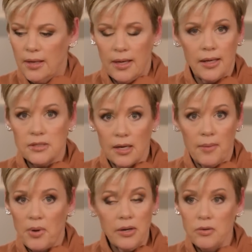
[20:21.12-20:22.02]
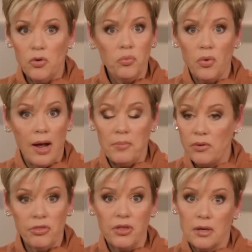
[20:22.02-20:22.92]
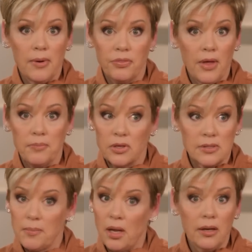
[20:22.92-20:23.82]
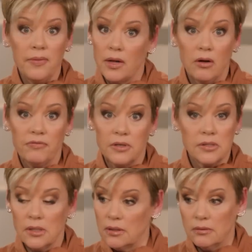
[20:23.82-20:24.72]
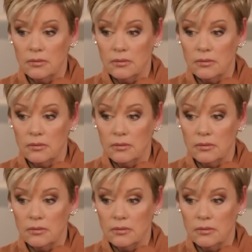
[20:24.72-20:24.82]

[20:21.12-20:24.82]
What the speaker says: And I said, I'm not going to think about that because I'm not letting that offense in.